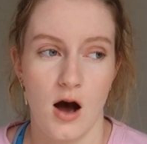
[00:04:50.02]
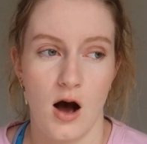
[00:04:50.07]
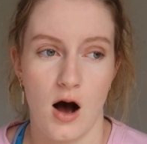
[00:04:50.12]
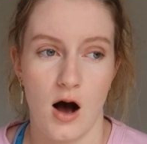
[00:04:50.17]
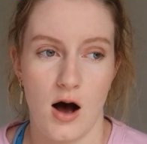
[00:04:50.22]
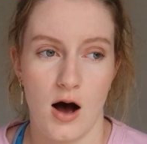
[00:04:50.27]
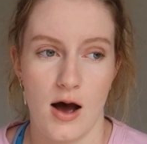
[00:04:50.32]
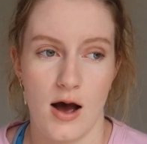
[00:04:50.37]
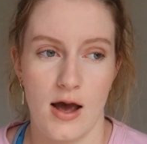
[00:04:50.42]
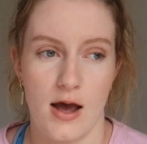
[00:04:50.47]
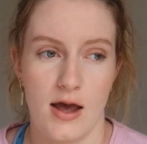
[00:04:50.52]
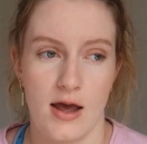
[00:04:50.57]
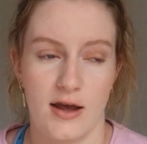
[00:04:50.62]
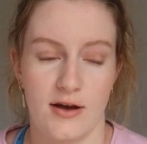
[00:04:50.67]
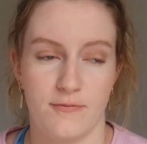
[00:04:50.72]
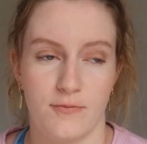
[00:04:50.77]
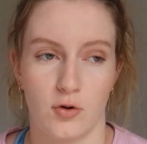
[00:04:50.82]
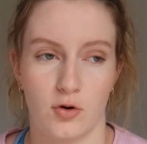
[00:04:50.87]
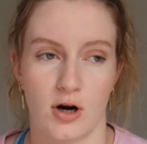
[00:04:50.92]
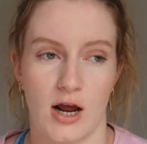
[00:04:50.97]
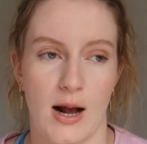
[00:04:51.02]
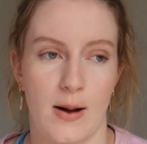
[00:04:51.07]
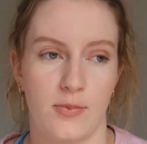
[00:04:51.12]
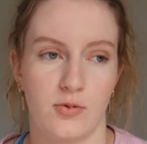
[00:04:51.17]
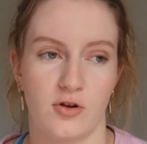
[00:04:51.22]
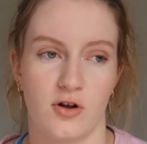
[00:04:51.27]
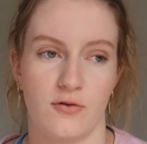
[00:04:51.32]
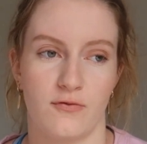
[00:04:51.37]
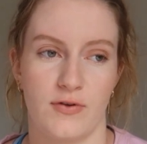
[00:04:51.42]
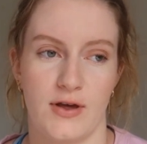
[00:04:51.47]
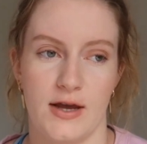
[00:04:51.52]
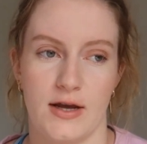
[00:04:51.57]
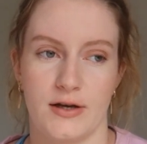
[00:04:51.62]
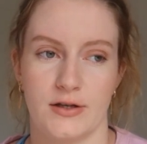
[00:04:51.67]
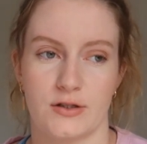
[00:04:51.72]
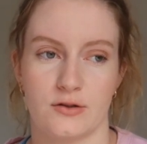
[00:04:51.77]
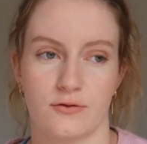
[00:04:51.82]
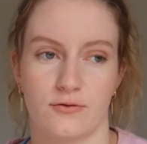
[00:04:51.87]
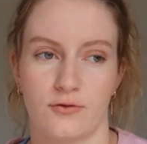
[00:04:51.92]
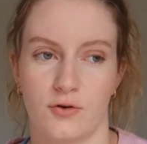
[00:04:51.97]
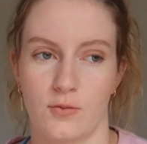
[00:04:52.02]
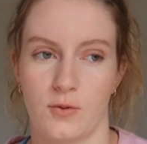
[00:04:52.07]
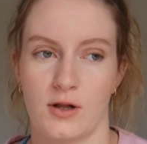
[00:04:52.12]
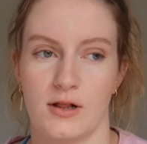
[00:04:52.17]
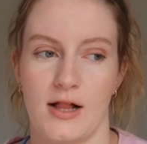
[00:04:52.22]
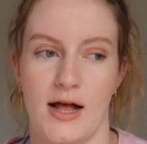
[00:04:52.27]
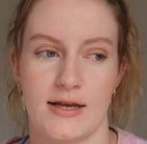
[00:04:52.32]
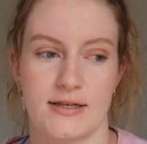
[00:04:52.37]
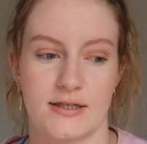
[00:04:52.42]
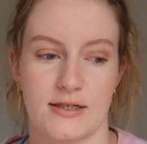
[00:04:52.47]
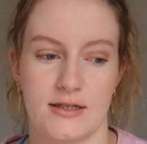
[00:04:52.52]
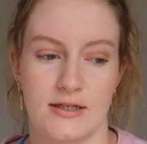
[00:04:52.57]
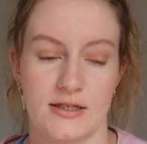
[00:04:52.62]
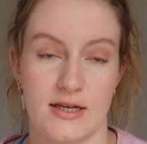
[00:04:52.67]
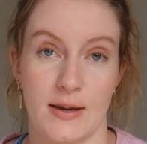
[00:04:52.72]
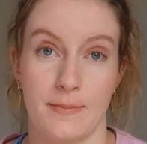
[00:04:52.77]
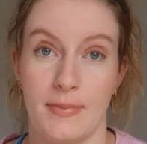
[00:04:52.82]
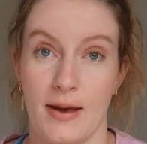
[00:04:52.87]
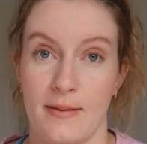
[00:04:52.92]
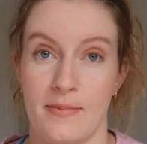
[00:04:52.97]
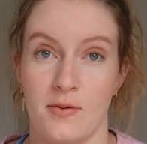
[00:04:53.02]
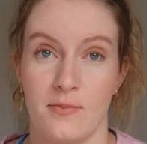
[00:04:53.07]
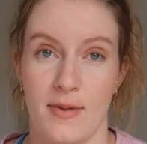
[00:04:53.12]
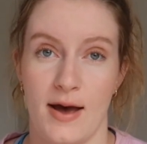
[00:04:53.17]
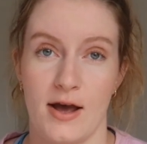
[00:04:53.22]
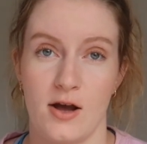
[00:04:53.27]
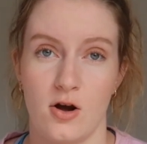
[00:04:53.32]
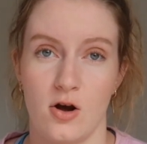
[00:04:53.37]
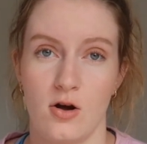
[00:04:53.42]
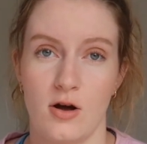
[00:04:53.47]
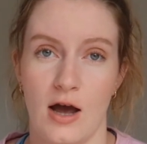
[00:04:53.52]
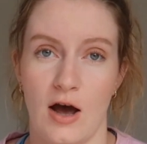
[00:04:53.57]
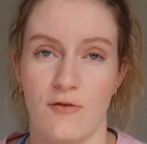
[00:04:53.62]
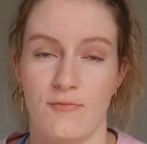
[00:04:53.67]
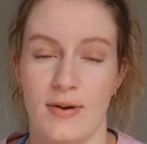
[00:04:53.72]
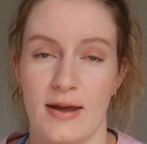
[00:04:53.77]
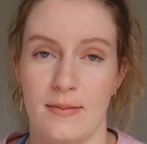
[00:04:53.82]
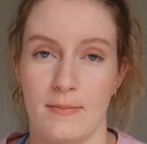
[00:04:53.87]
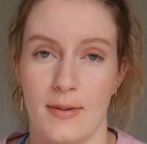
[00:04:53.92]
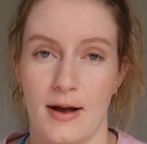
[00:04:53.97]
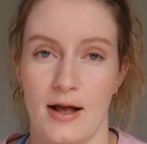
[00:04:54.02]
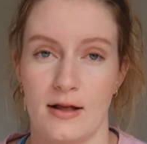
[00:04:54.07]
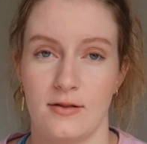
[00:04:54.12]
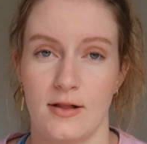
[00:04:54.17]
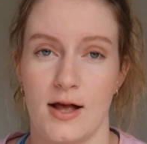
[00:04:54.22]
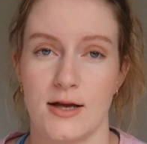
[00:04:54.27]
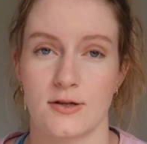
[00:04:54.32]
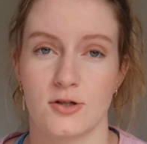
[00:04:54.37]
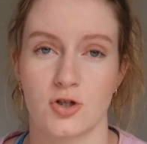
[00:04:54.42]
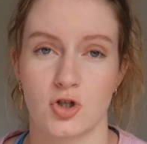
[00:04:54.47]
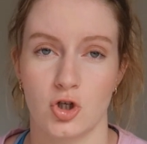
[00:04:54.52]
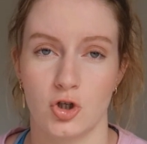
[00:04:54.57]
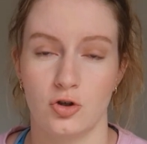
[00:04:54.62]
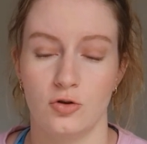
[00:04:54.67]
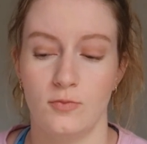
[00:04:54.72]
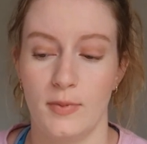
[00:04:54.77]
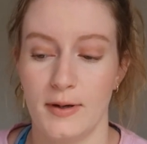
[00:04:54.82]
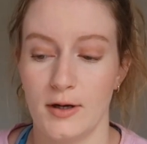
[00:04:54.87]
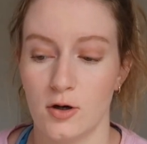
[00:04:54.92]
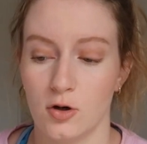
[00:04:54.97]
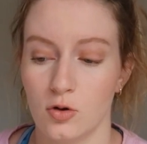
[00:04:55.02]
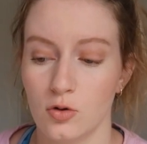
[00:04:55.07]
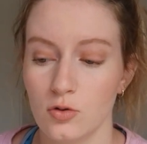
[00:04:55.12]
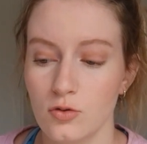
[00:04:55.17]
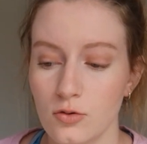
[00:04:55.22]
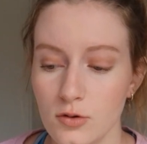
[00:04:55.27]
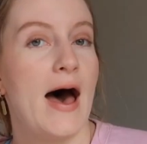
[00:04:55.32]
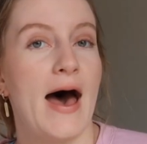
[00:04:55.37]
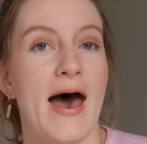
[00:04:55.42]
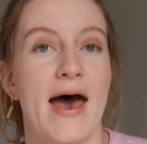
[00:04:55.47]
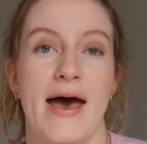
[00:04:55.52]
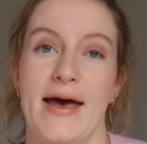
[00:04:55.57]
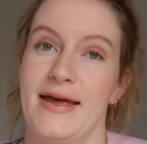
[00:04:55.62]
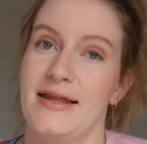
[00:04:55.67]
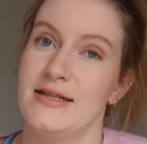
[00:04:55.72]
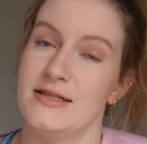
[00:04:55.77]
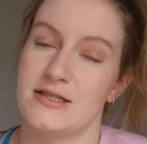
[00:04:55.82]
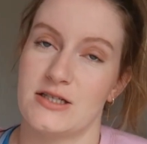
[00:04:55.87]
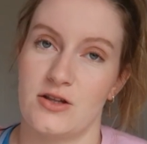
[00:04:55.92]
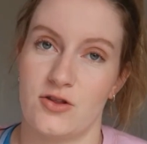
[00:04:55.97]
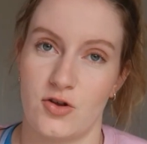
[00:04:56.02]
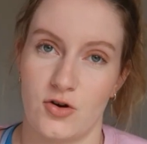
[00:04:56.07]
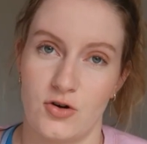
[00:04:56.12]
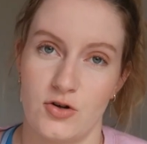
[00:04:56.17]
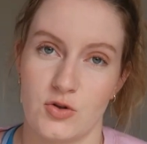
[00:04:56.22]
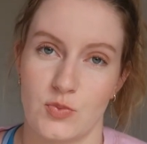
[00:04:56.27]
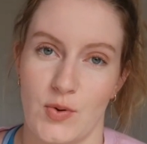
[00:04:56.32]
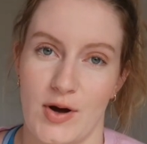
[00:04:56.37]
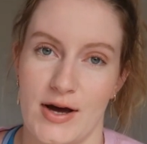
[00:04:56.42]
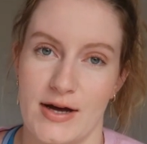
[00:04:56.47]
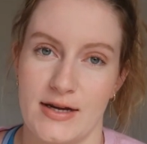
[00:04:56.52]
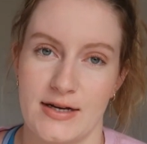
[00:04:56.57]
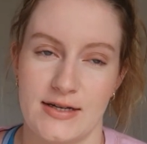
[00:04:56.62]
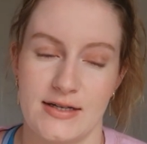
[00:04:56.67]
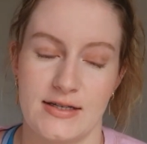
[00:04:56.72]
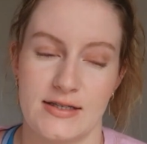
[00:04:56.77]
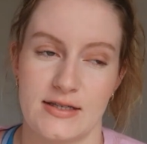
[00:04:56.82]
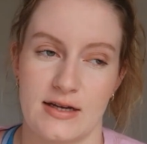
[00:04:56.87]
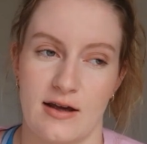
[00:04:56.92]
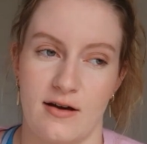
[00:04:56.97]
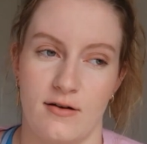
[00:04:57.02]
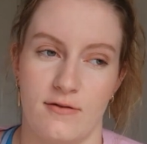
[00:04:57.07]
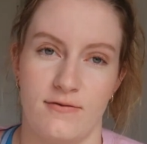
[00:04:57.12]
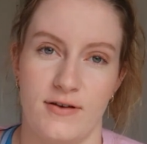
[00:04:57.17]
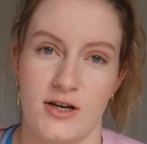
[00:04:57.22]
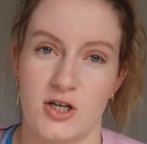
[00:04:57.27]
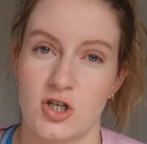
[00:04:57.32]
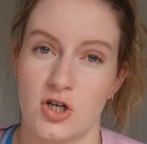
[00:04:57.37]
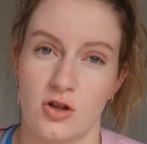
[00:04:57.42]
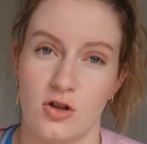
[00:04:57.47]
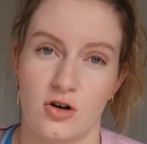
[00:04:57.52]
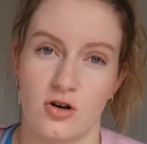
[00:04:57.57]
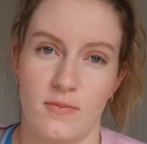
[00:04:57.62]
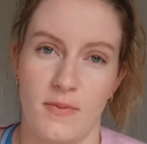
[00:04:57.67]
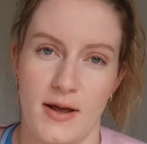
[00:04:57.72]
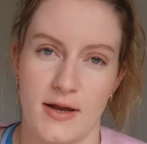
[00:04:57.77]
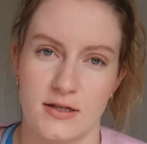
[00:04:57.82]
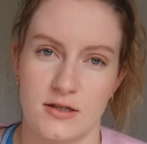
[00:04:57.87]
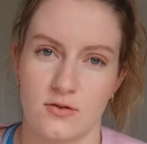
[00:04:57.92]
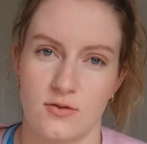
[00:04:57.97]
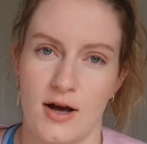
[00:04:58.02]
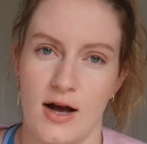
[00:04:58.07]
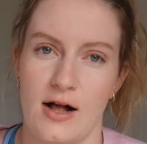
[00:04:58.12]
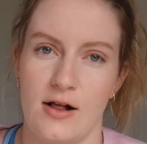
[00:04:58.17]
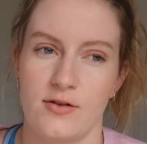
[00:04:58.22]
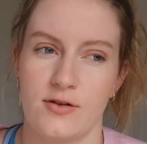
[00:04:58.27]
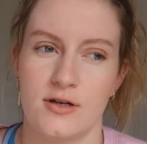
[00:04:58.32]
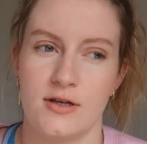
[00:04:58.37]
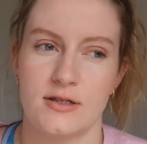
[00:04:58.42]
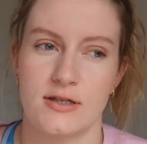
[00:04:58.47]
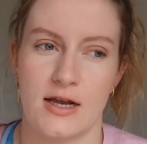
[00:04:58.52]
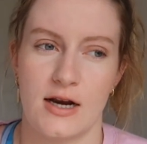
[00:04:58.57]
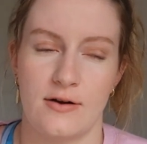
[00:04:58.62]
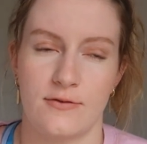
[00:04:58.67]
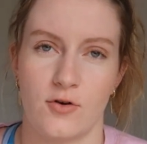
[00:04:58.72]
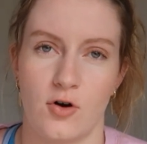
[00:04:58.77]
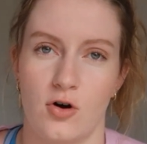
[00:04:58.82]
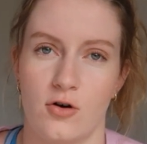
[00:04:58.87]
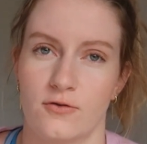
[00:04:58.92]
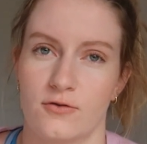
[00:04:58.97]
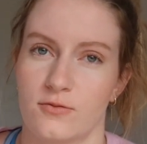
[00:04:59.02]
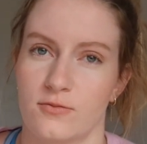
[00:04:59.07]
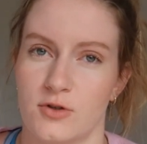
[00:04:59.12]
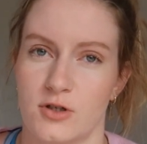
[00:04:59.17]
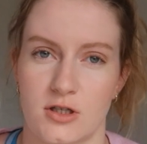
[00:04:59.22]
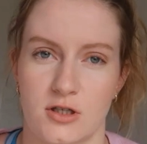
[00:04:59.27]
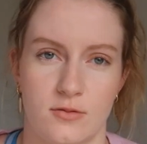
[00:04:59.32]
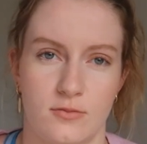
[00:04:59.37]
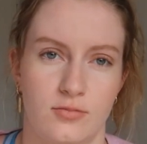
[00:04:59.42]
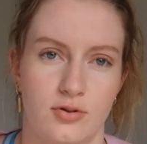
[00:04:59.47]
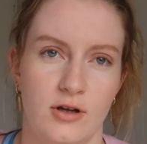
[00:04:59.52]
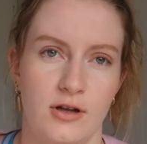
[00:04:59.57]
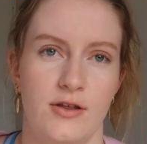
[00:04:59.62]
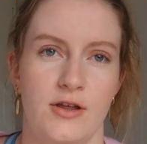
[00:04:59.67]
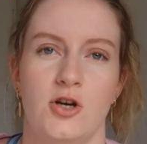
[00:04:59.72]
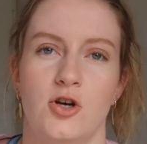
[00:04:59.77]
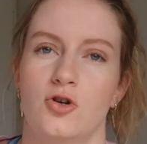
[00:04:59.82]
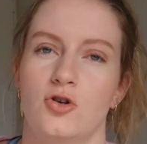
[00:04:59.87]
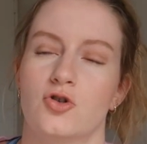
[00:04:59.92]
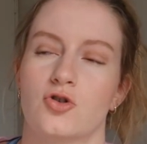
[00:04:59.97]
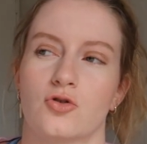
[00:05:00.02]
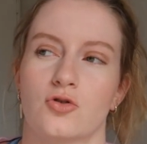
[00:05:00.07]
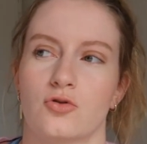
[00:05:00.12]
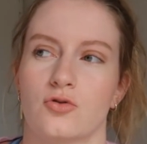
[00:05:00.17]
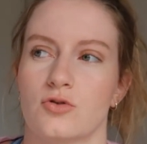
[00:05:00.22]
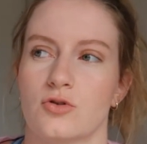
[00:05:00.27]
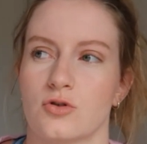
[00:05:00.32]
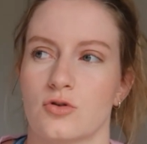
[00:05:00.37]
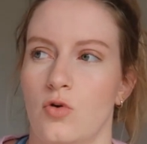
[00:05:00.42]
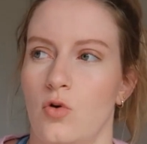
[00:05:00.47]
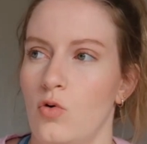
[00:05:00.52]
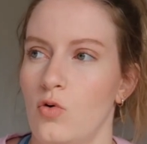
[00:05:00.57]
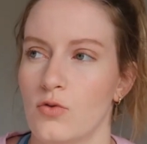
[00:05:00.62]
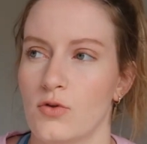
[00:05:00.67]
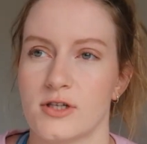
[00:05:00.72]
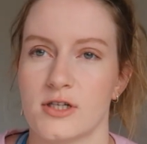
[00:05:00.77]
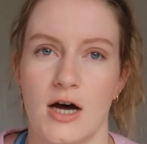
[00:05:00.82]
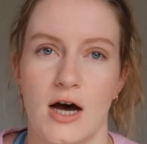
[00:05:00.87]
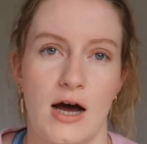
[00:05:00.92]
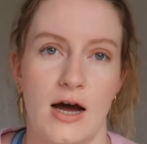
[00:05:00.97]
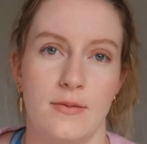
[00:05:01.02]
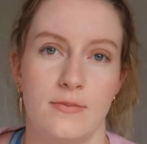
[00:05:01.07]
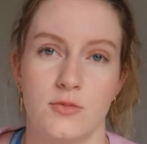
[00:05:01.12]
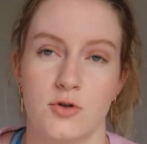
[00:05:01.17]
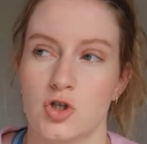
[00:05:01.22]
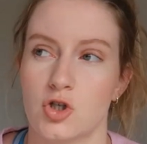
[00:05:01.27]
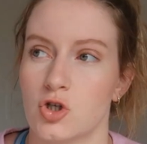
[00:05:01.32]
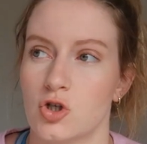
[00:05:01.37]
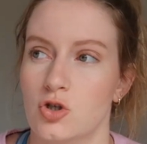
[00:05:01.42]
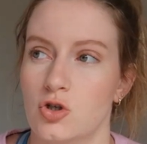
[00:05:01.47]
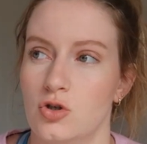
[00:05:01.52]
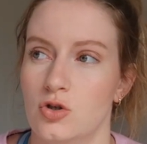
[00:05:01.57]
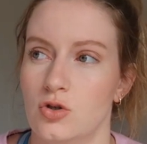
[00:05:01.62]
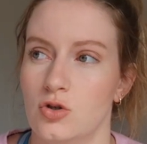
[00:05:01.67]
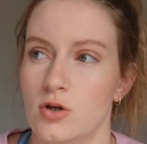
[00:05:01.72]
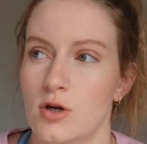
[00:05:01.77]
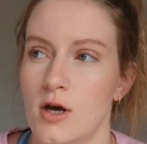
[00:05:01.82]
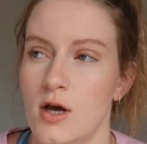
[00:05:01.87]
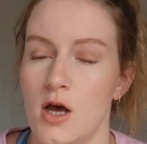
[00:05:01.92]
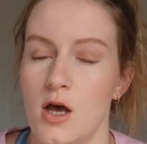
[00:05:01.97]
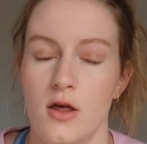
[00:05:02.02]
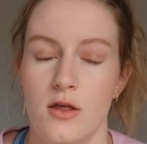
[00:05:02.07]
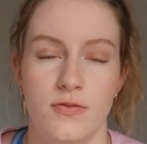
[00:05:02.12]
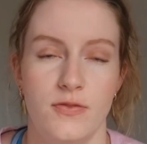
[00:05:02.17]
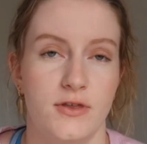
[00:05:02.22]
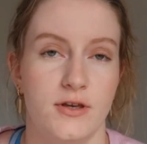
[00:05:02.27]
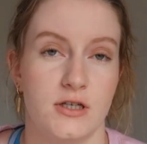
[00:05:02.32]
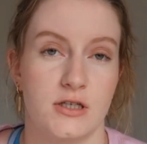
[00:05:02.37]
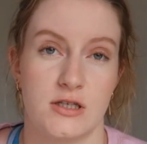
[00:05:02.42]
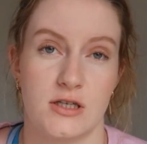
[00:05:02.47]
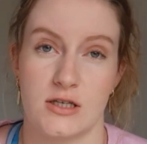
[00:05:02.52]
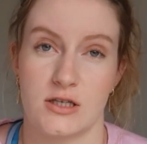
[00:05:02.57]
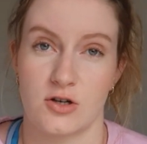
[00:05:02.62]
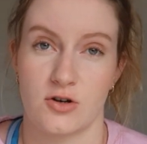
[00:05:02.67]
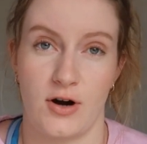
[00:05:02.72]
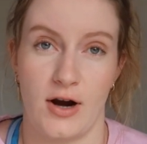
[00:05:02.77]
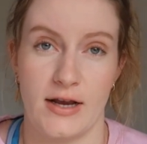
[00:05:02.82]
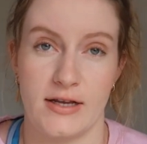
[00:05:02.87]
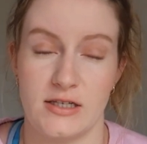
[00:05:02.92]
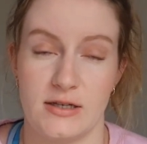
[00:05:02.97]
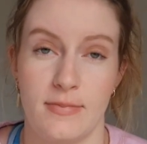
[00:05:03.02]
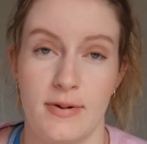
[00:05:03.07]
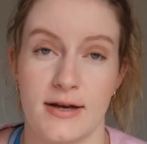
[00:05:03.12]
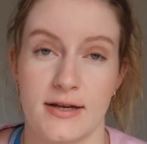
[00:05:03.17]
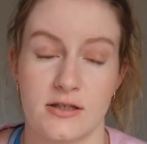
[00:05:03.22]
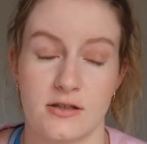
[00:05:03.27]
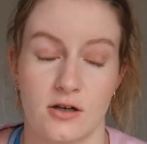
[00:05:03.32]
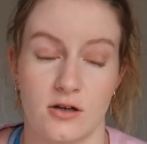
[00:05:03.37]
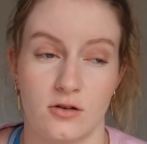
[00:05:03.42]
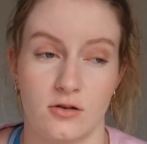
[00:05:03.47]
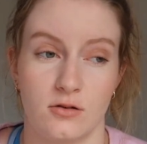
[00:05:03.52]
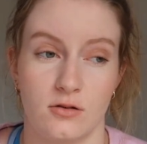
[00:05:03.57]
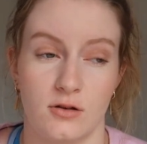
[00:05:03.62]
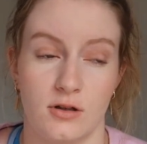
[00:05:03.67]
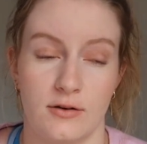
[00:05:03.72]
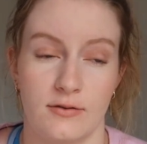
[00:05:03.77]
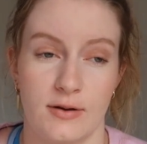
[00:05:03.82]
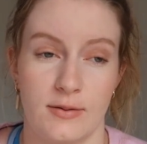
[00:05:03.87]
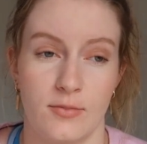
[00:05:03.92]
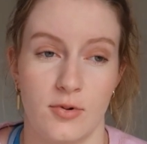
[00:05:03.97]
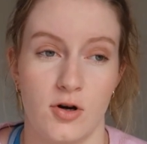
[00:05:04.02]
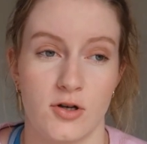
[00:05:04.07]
I bought a couple of things from Glassons, and Pepper Mayo have been my last 2 big haul, and those ones featured a lot of pastel colours, and I've gone from just completely neutrals all the time to this crazy pastel loving